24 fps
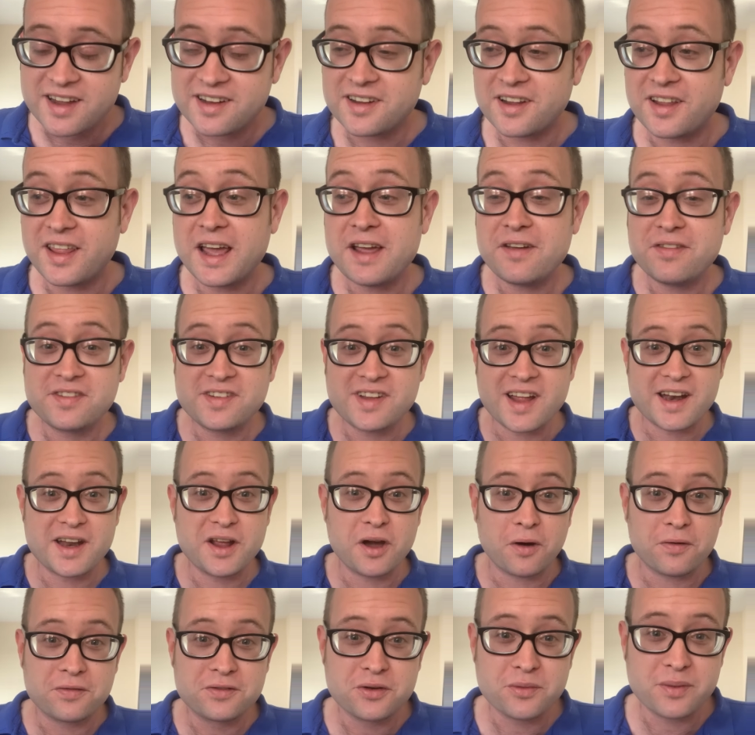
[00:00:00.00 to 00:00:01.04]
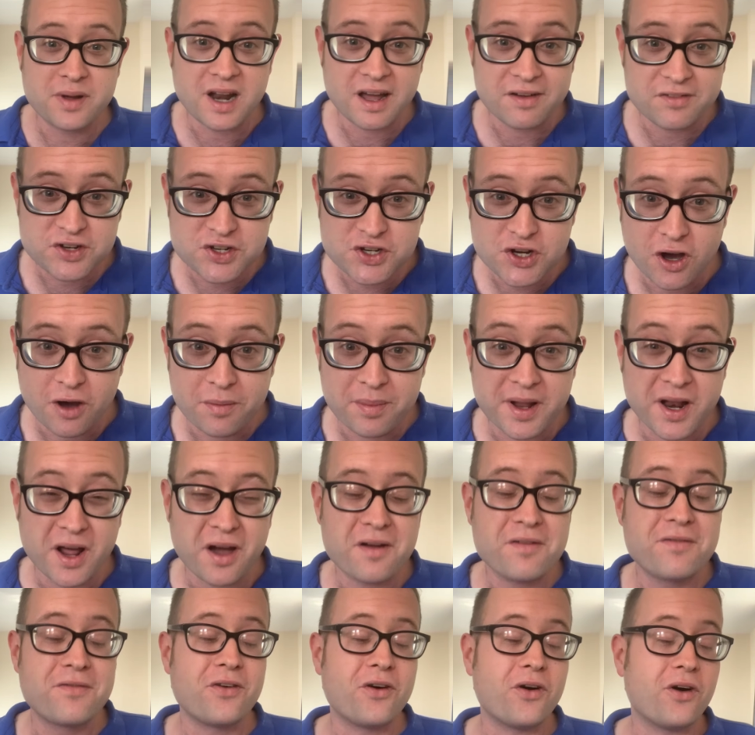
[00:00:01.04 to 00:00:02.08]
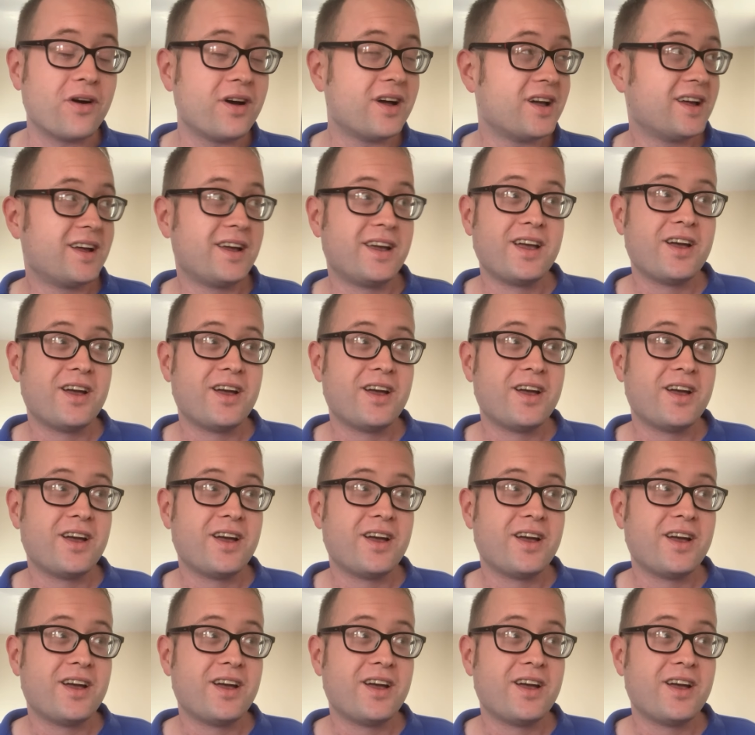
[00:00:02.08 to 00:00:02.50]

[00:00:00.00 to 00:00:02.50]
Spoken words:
So they've sent it off to another shop, and I thought,